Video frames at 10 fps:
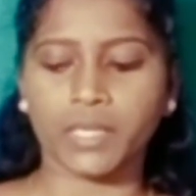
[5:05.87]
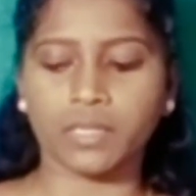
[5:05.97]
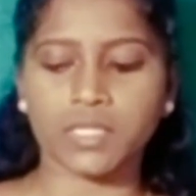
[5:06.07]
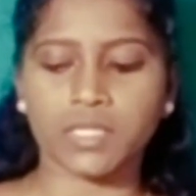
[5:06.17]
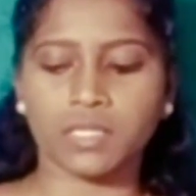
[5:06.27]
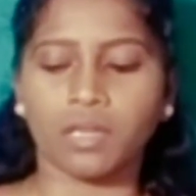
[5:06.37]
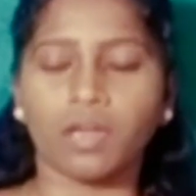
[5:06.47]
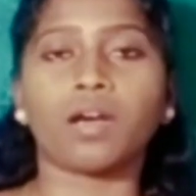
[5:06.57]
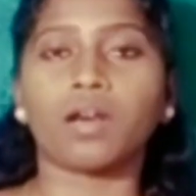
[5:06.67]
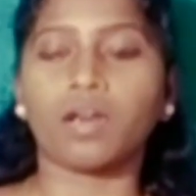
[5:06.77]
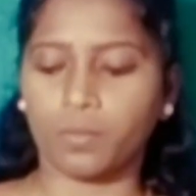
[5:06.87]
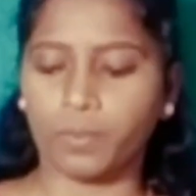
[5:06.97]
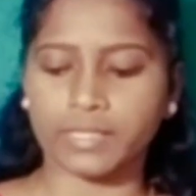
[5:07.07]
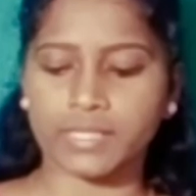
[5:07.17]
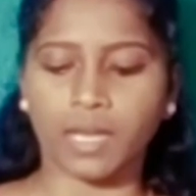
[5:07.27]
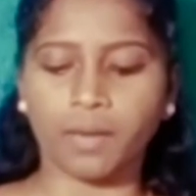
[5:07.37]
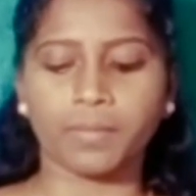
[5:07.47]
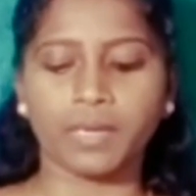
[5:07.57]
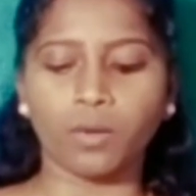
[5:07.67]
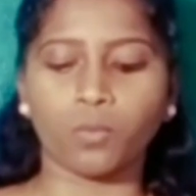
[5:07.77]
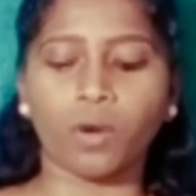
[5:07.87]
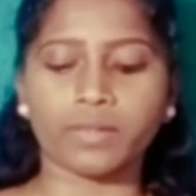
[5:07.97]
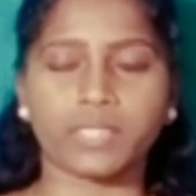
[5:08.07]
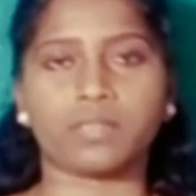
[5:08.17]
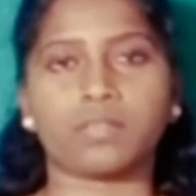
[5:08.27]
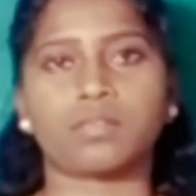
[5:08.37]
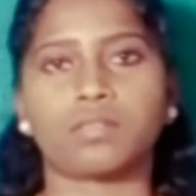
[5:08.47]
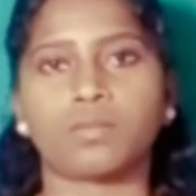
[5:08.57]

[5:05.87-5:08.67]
Because one example, water.